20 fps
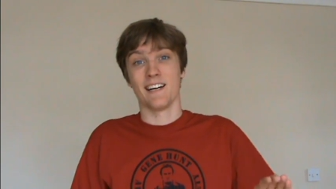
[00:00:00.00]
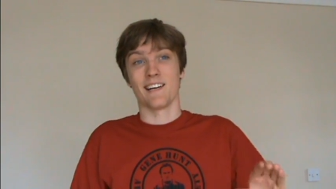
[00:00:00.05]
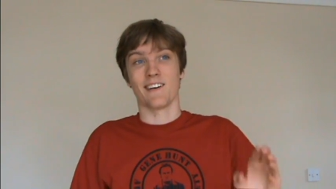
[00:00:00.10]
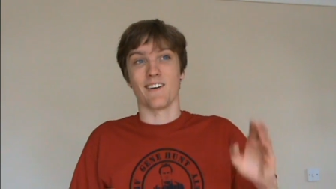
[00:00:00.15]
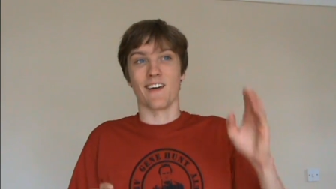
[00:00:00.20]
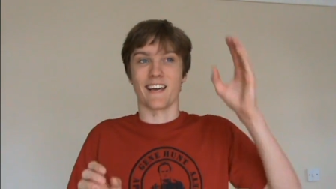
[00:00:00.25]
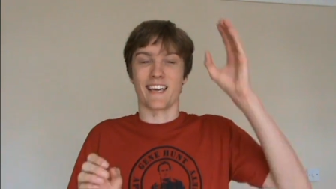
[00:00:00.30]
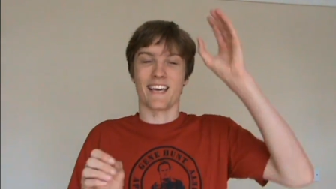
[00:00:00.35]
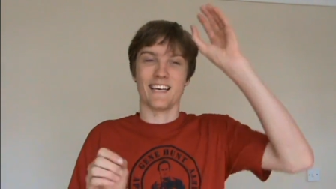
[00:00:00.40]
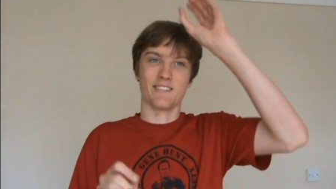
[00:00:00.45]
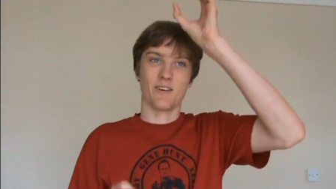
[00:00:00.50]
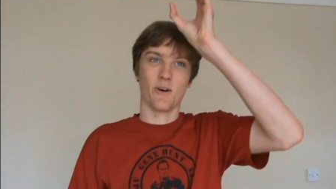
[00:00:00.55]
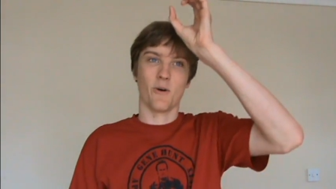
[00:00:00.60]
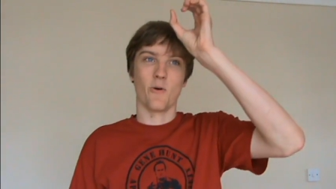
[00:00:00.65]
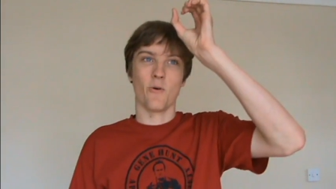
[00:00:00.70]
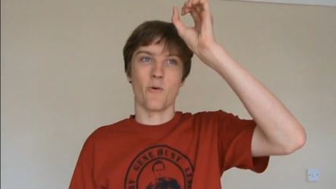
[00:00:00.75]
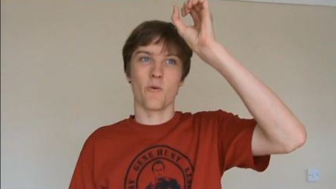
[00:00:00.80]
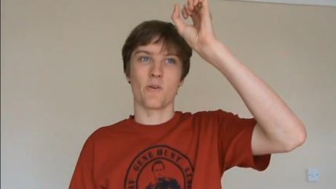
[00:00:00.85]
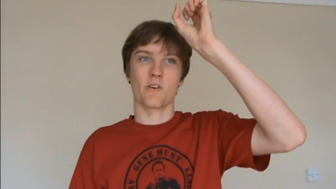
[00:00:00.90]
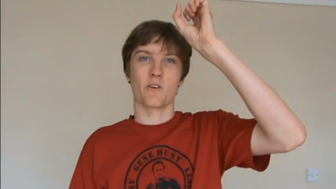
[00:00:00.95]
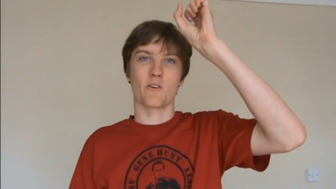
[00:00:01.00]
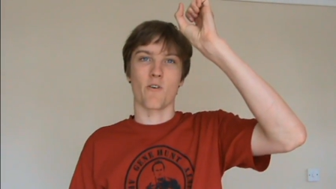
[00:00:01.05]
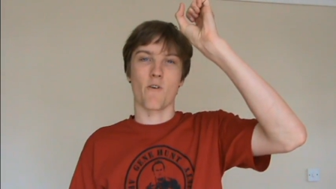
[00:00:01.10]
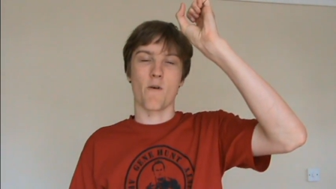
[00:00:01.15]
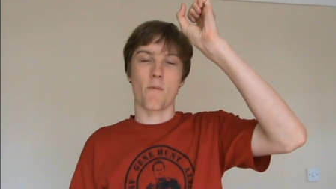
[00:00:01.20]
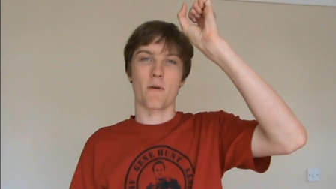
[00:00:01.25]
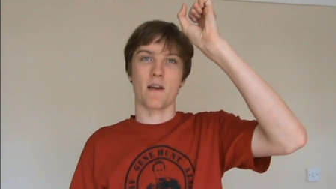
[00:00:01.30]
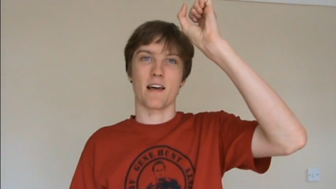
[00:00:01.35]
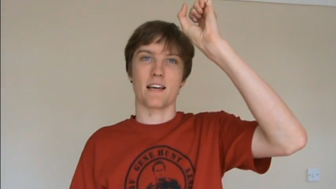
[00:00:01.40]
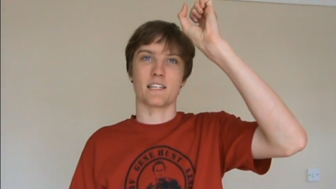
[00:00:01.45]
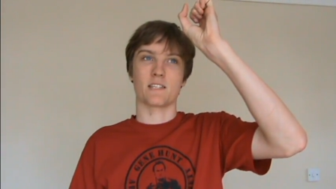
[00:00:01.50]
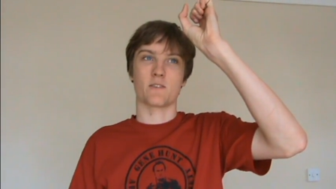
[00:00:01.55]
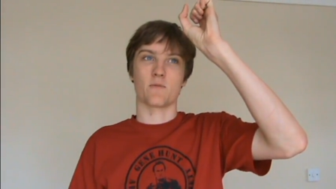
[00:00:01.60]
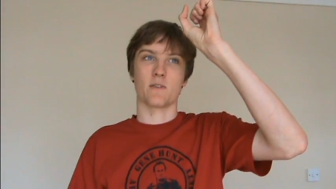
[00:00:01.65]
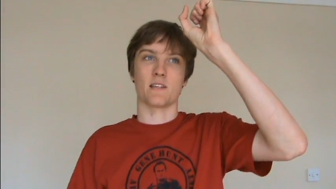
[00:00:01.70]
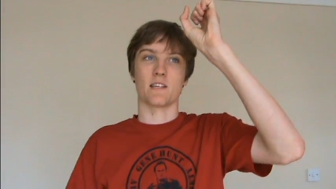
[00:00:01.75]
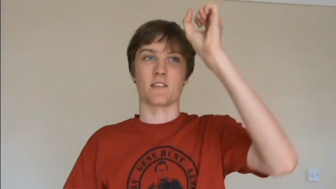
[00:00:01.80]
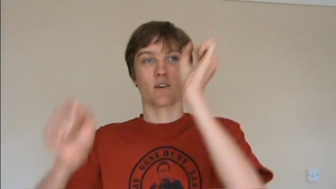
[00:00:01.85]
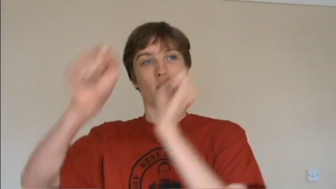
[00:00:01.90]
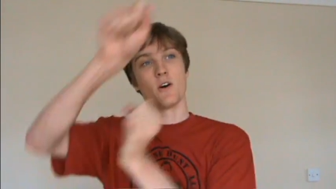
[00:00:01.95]
Like his horn got replaced
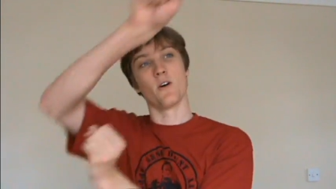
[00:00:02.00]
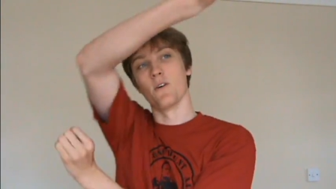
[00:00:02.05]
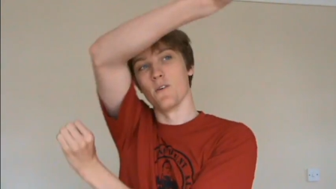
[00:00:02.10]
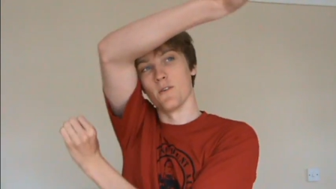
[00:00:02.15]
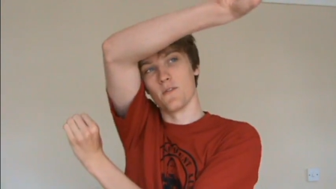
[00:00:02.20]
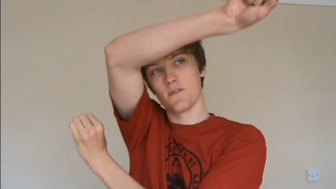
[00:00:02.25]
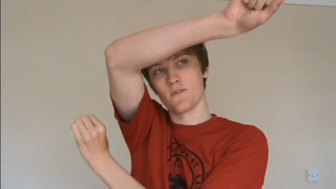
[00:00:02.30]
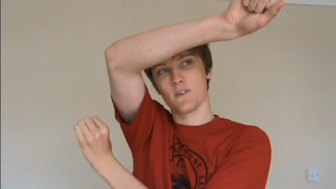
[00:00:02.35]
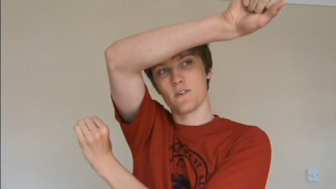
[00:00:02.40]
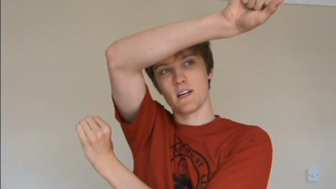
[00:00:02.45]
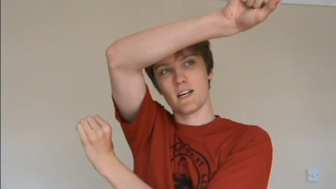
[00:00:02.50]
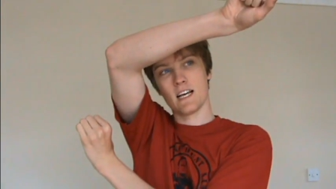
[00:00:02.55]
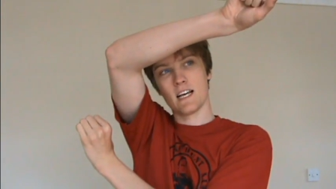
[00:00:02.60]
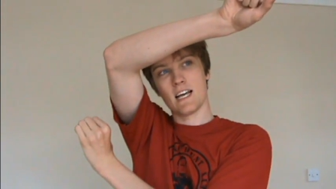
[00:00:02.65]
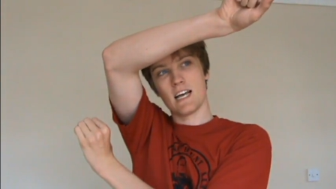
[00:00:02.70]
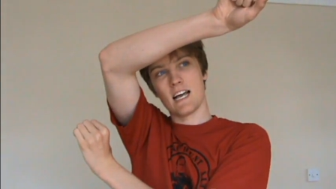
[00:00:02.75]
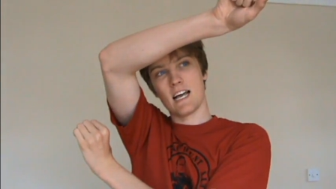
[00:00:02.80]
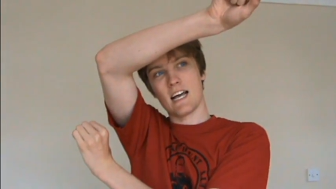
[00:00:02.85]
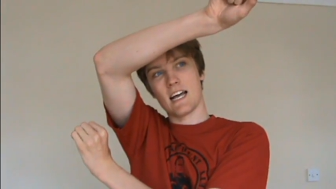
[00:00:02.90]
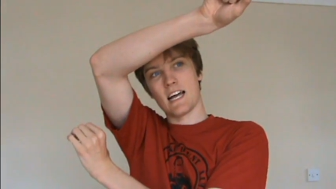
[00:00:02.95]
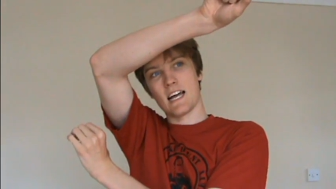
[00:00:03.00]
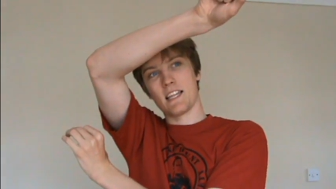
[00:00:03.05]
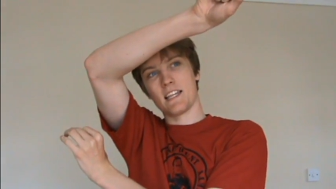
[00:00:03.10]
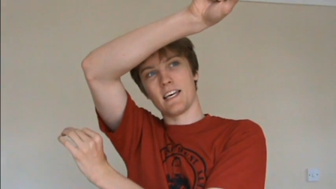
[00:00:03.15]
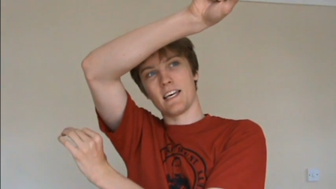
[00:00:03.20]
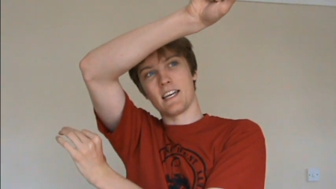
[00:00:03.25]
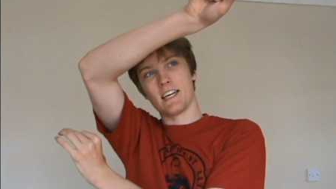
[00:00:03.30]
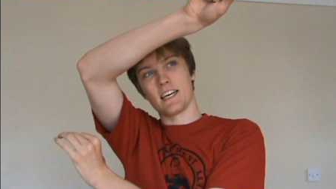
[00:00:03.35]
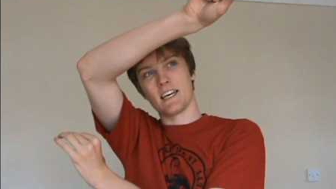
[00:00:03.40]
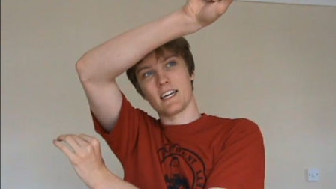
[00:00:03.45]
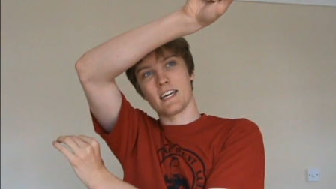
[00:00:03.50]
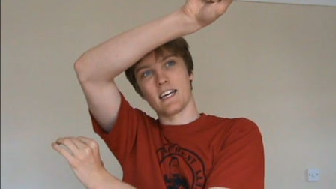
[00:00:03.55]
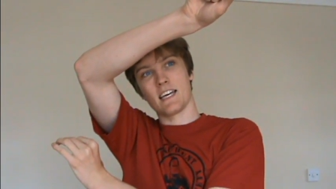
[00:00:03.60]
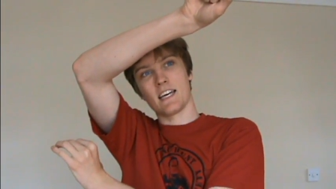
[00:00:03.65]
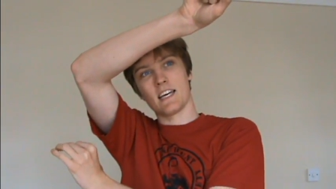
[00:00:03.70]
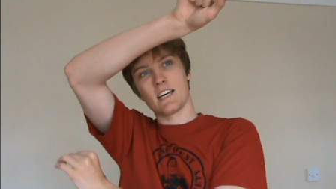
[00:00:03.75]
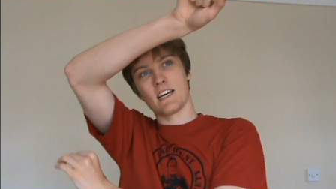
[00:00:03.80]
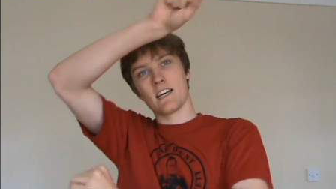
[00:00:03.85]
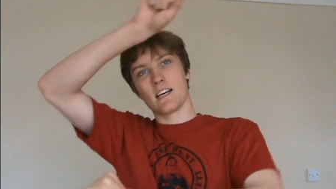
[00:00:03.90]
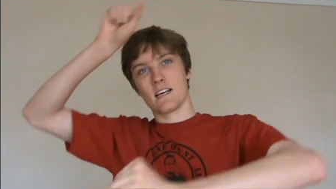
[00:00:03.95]
with his hoof, and then
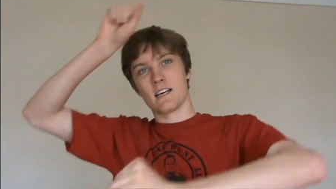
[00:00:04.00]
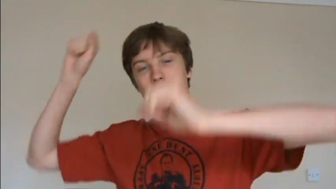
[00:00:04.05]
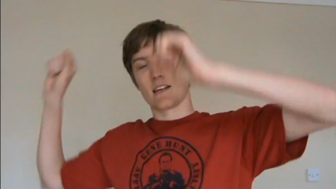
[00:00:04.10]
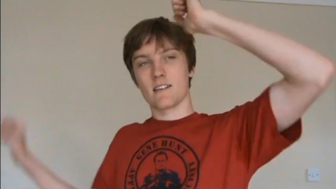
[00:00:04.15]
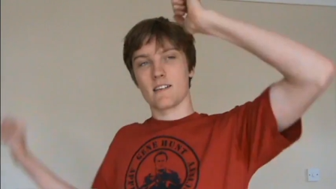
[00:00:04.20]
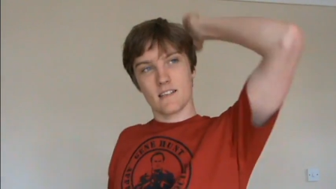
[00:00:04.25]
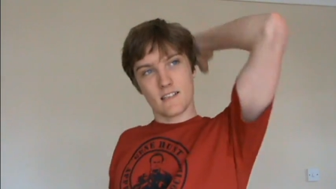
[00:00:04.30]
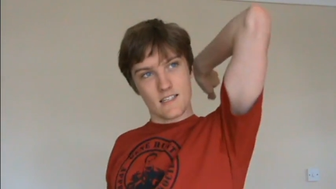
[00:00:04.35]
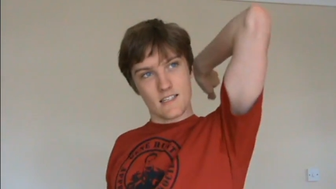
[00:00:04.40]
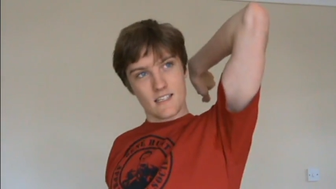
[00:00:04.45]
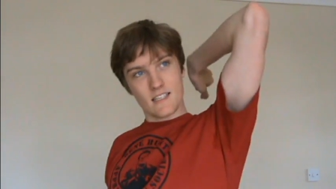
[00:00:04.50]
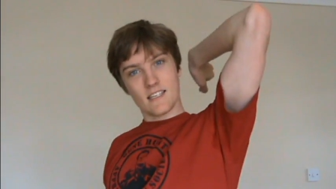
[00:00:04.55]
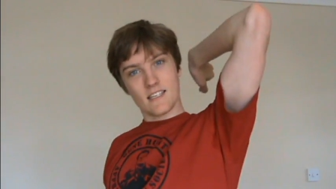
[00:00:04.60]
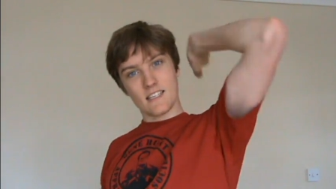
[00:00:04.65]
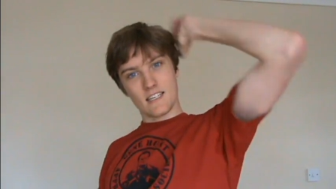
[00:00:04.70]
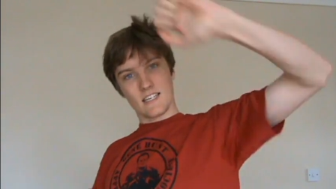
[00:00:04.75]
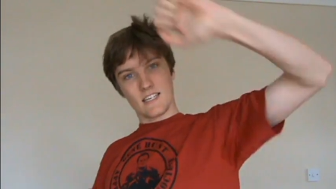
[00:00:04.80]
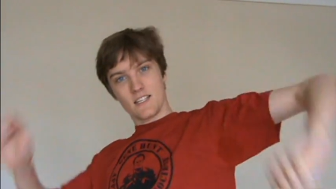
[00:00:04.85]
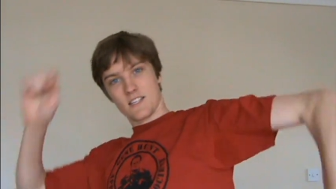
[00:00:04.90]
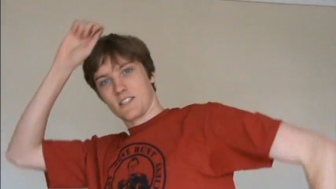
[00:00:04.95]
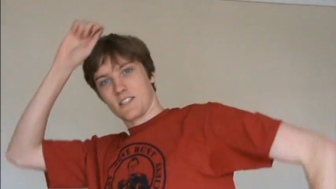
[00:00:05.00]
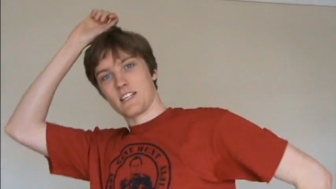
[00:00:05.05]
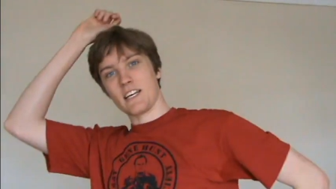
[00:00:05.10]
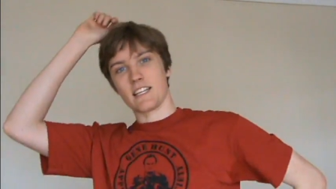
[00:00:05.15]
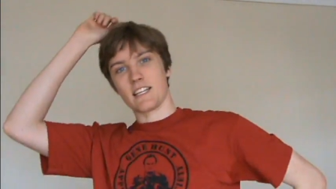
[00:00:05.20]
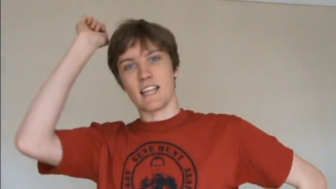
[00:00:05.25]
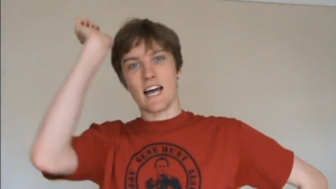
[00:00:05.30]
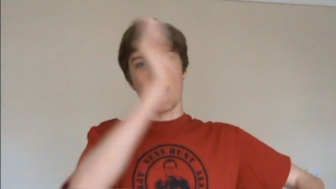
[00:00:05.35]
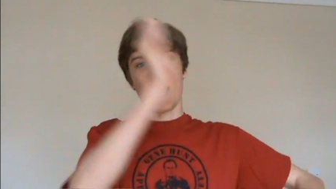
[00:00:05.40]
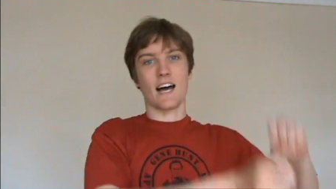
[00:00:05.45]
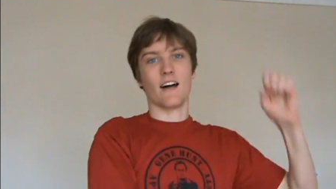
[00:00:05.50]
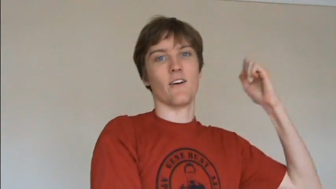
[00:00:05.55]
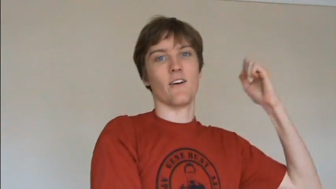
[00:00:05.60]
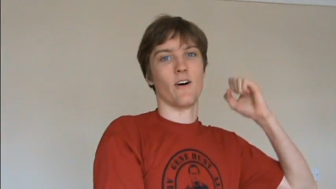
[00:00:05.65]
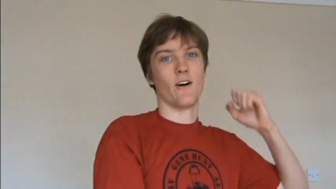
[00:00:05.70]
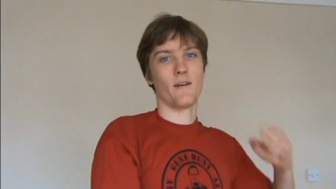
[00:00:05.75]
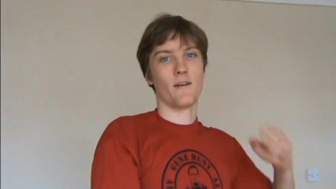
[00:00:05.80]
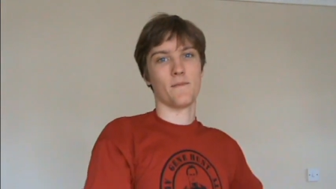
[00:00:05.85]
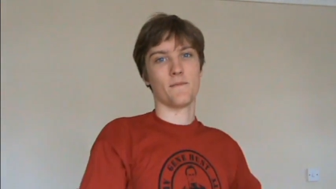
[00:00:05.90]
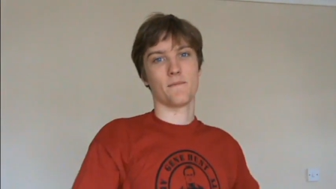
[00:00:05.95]
it just did that a
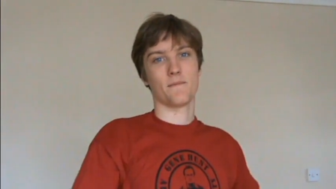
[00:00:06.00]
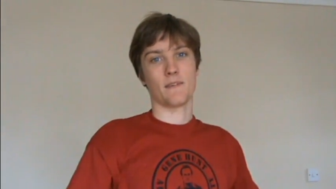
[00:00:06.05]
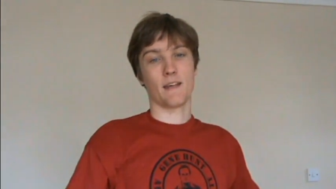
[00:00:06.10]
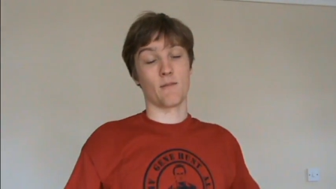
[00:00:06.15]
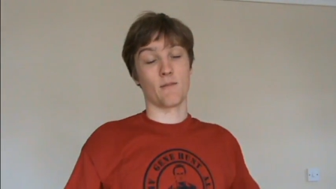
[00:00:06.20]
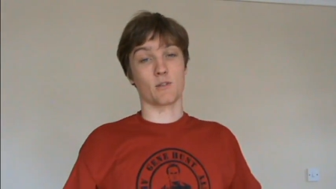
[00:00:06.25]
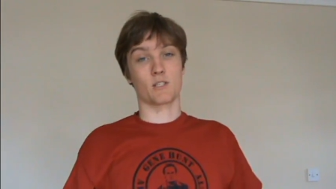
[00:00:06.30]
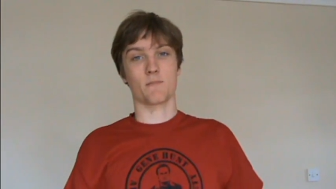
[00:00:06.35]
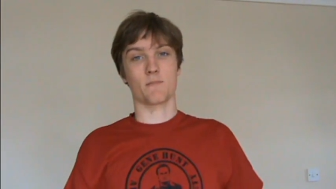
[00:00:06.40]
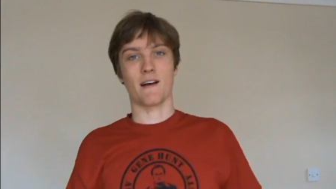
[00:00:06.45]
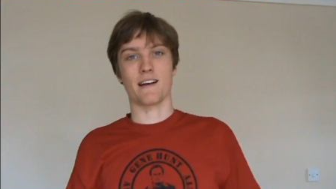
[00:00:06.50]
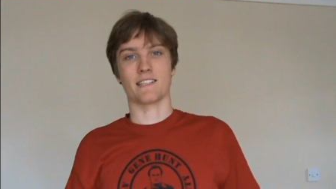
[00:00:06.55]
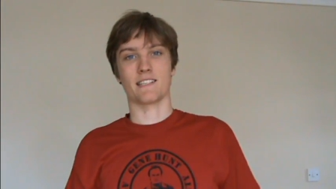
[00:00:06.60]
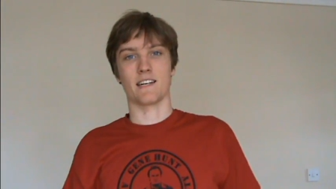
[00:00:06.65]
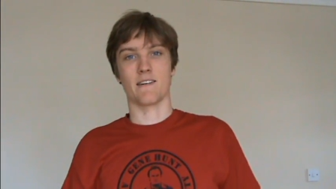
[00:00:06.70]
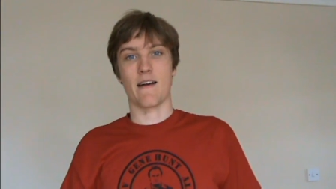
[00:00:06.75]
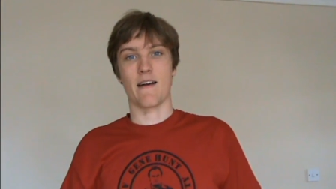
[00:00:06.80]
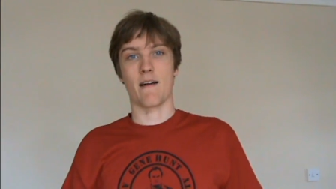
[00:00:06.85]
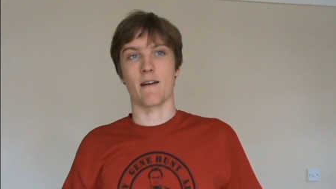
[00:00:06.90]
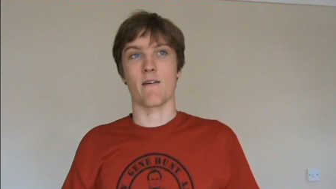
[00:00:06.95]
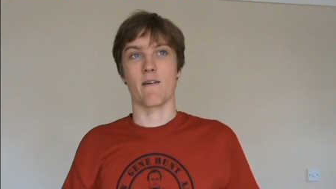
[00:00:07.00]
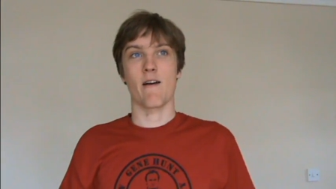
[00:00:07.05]
lot. And it was spazzing around.